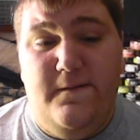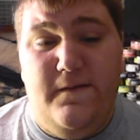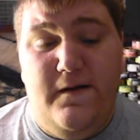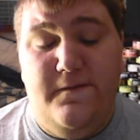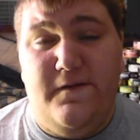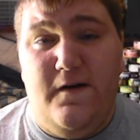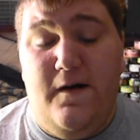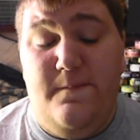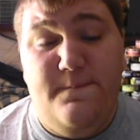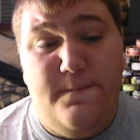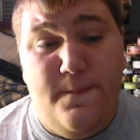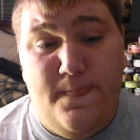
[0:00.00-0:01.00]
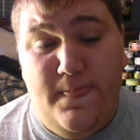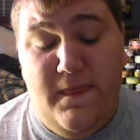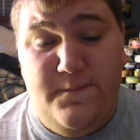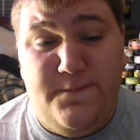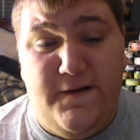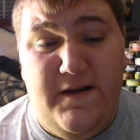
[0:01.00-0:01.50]
overall,
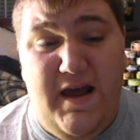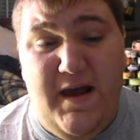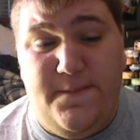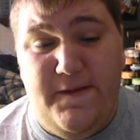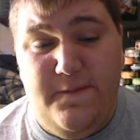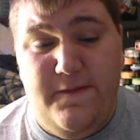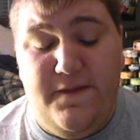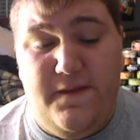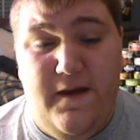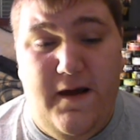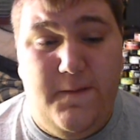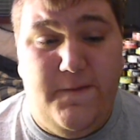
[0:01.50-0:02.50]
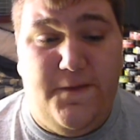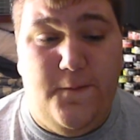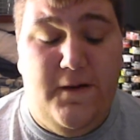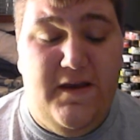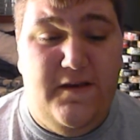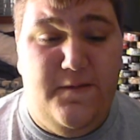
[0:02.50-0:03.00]
I'm pretty happy with the
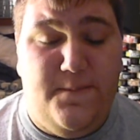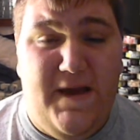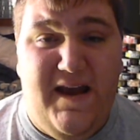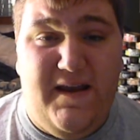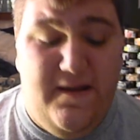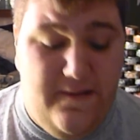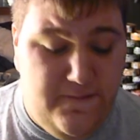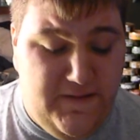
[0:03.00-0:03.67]
way you can pack it.